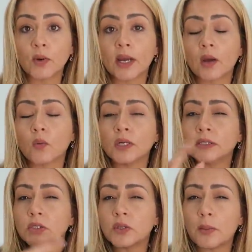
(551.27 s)
When I
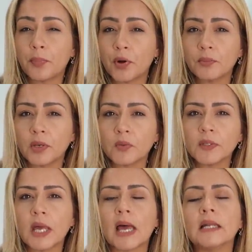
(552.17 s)
went to the appointment
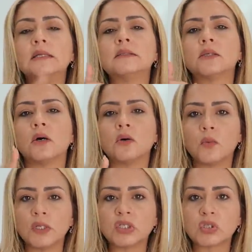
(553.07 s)
with
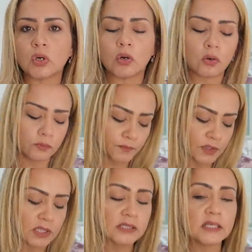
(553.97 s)
Allison, we saw
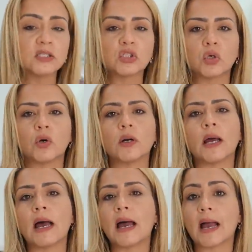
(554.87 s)
this store,
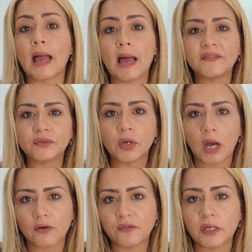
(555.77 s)
and I have to
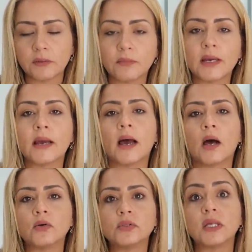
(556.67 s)
have in my
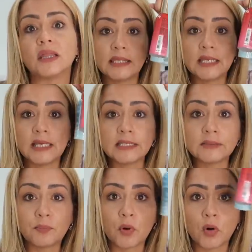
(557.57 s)
house
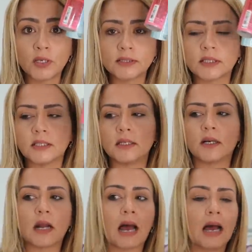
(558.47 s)
these boys
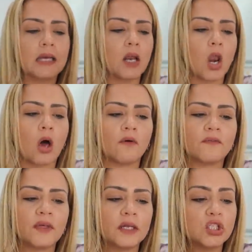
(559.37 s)
here. I
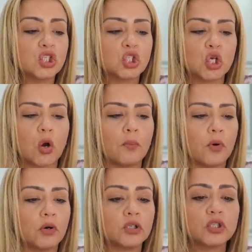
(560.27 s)
love them so
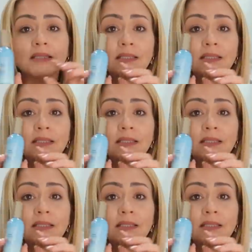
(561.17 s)
much.